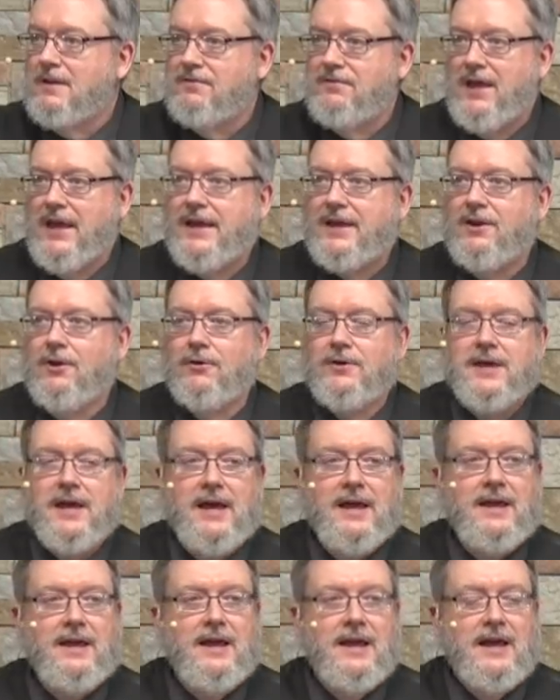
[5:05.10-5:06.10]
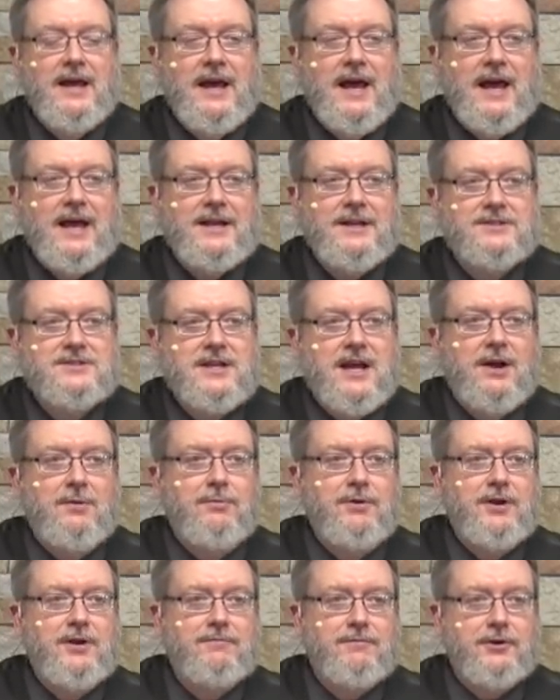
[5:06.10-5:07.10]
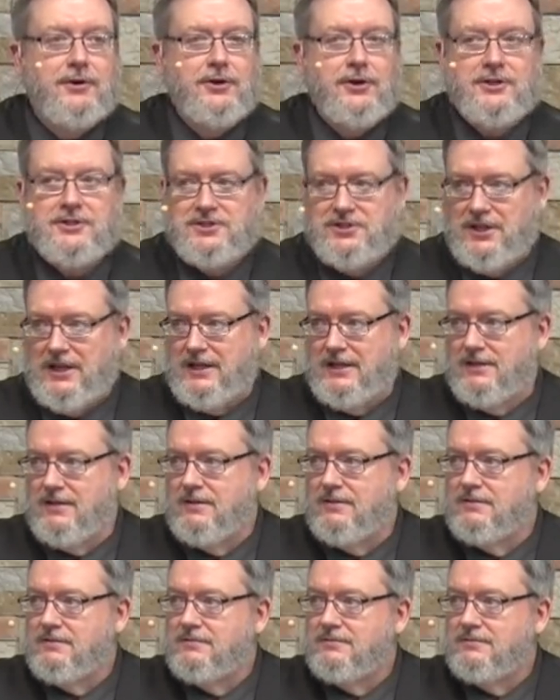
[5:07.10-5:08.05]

thinking, okay, I just got rid of her good seed.